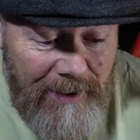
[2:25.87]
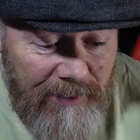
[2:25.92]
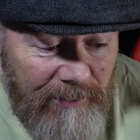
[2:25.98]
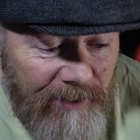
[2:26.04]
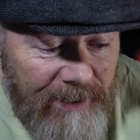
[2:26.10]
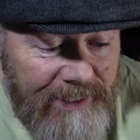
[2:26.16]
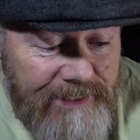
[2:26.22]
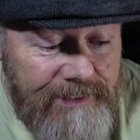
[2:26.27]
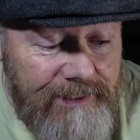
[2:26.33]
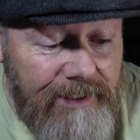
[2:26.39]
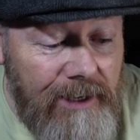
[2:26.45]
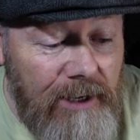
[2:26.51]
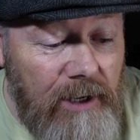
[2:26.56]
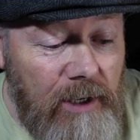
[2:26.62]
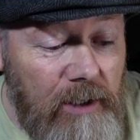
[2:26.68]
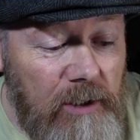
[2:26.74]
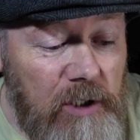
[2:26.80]
right?
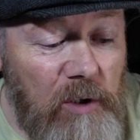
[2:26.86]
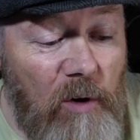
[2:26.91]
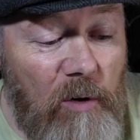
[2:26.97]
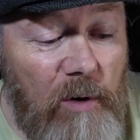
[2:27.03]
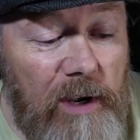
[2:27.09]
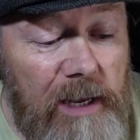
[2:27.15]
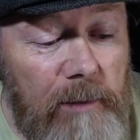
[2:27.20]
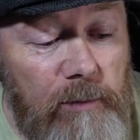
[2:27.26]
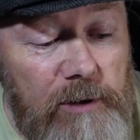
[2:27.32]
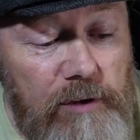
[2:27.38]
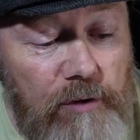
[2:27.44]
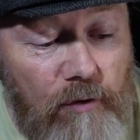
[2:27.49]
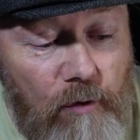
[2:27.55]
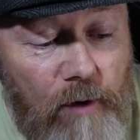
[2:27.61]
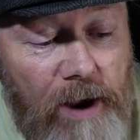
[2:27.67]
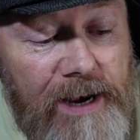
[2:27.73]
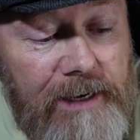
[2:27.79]
So it was
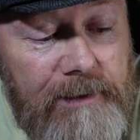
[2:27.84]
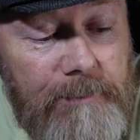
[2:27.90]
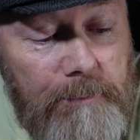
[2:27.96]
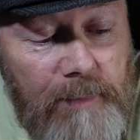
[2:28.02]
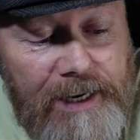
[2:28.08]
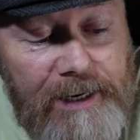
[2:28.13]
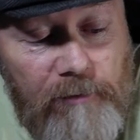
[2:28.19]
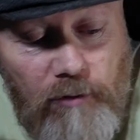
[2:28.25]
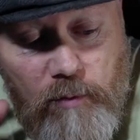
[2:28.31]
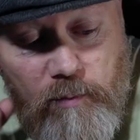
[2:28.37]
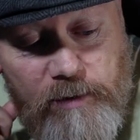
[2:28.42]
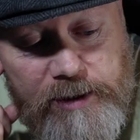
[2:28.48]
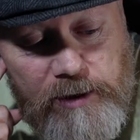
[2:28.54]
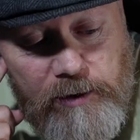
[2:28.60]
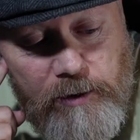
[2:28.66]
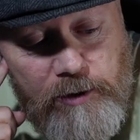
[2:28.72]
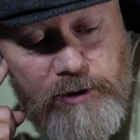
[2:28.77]
Trend Micro
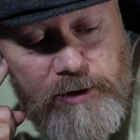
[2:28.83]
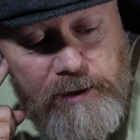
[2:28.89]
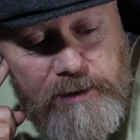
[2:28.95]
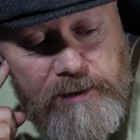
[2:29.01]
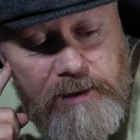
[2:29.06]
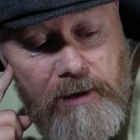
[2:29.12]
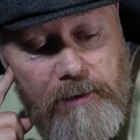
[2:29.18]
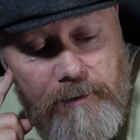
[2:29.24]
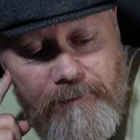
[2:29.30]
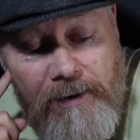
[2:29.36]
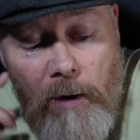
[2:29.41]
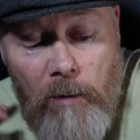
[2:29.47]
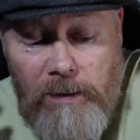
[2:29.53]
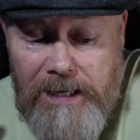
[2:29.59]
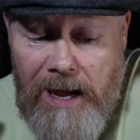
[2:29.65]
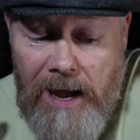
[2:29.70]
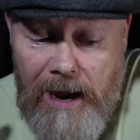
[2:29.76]
researchers
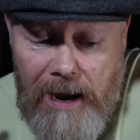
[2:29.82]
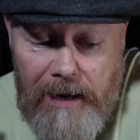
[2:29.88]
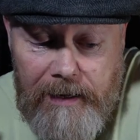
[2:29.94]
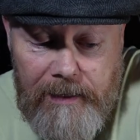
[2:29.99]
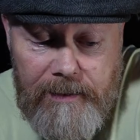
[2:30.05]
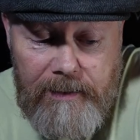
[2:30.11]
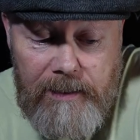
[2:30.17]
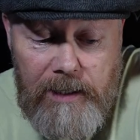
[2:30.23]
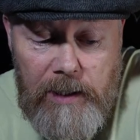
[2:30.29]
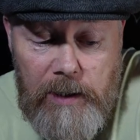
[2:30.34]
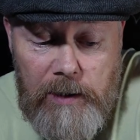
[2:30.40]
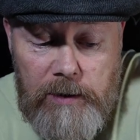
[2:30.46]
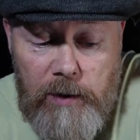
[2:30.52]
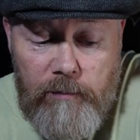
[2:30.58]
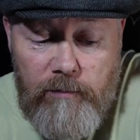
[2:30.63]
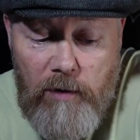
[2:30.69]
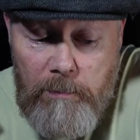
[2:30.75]
found a hack
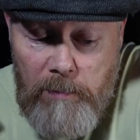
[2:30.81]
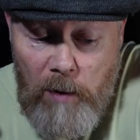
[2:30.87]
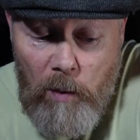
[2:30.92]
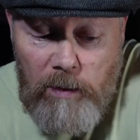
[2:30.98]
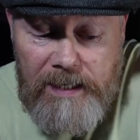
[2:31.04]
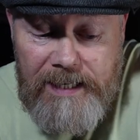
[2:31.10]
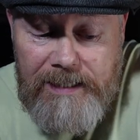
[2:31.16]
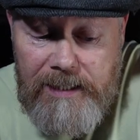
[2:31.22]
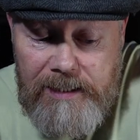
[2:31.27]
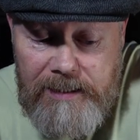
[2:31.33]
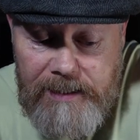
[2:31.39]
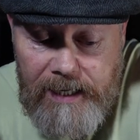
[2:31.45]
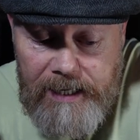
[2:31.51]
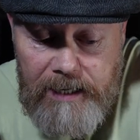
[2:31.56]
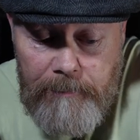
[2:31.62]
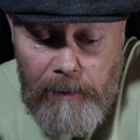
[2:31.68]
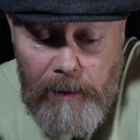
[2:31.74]
to remotely
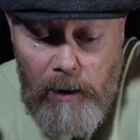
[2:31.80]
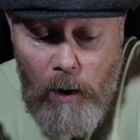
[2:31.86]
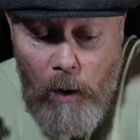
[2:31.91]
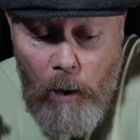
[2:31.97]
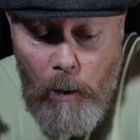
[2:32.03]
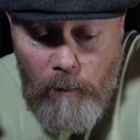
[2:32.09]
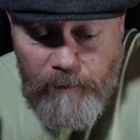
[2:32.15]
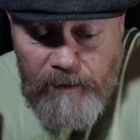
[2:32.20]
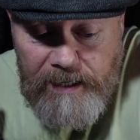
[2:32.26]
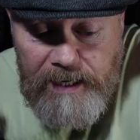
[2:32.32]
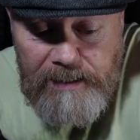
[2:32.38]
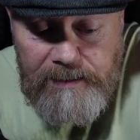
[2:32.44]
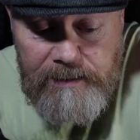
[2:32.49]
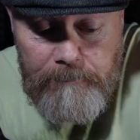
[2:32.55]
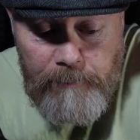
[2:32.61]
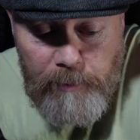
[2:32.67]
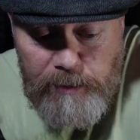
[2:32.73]
disable
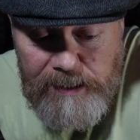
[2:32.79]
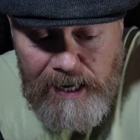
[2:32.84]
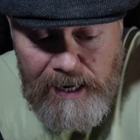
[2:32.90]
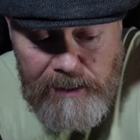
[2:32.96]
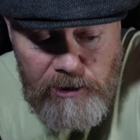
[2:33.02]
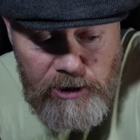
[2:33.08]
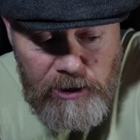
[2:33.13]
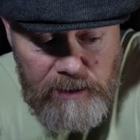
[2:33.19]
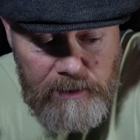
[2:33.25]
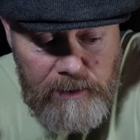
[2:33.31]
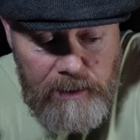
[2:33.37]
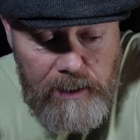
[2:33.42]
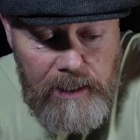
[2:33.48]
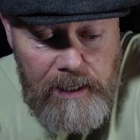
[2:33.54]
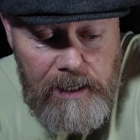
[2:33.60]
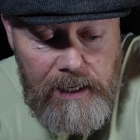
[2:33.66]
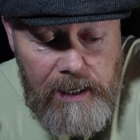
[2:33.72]
overheating protection
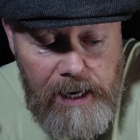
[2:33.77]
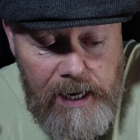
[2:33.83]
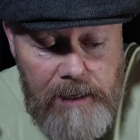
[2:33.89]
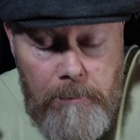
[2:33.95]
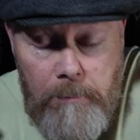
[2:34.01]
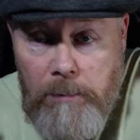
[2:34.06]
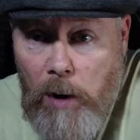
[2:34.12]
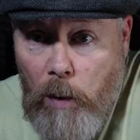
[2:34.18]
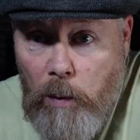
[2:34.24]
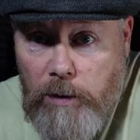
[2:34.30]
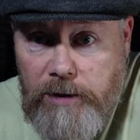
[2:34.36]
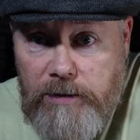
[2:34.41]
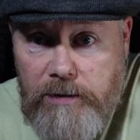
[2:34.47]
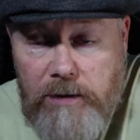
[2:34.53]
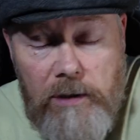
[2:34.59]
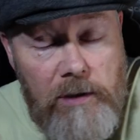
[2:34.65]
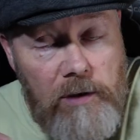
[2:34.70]
in
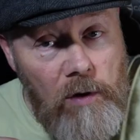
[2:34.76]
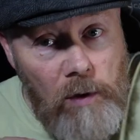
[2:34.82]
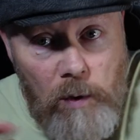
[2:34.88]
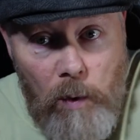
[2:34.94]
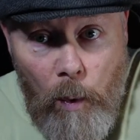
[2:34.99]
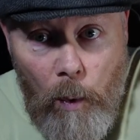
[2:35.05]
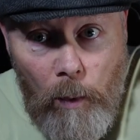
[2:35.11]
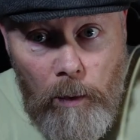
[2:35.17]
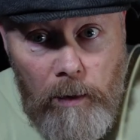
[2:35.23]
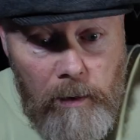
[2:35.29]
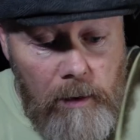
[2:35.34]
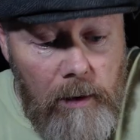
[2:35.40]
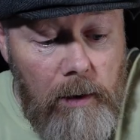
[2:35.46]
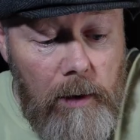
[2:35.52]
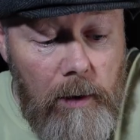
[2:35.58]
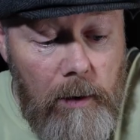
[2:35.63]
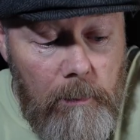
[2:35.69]
most, not all,
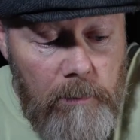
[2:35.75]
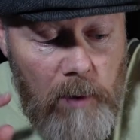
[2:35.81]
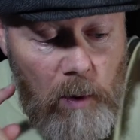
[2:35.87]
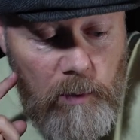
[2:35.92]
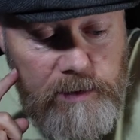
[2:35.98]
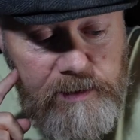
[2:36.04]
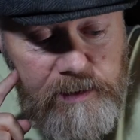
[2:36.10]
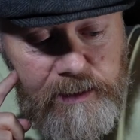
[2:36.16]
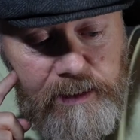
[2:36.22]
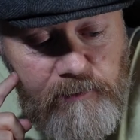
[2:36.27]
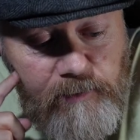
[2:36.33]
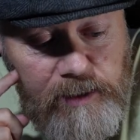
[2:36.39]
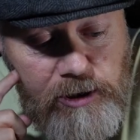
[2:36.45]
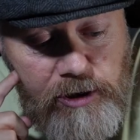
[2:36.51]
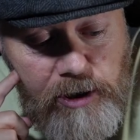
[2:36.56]
most EV